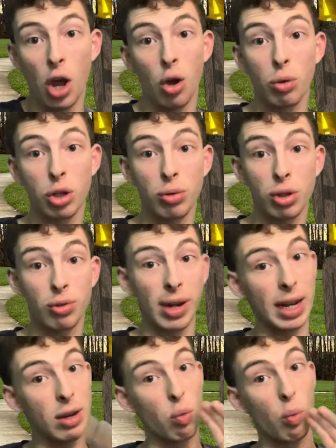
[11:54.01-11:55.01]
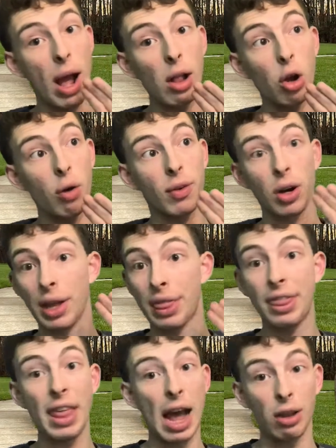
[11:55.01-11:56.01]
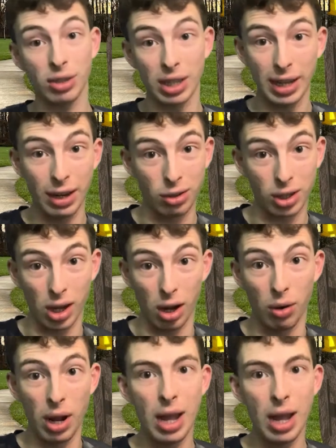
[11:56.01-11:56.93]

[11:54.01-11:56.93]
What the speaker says: which was created well over 1,000 years ago.